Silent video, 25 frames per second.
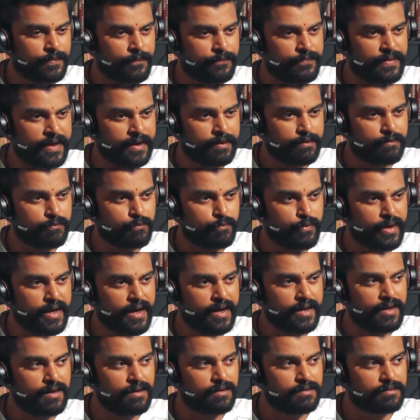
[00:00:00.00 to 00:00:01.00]
that when
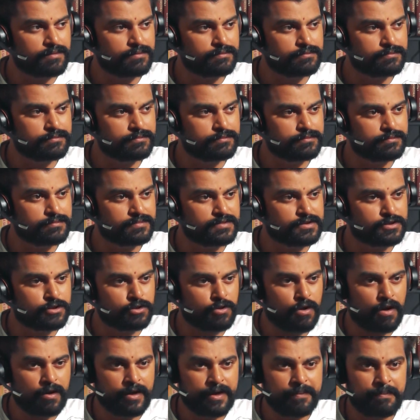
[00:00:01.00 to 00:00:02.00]
I
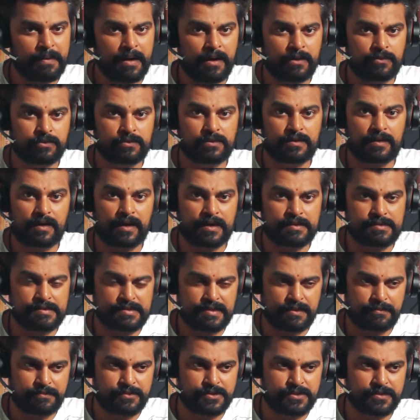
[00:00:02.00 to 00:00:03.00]
talk about
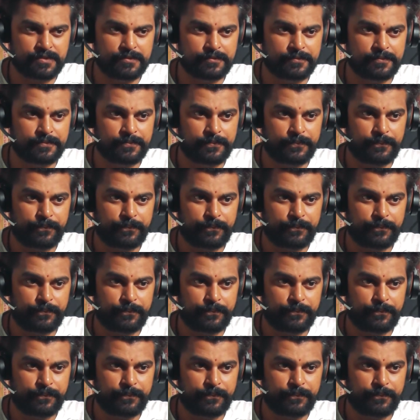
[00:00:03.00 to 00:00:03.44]
consumption,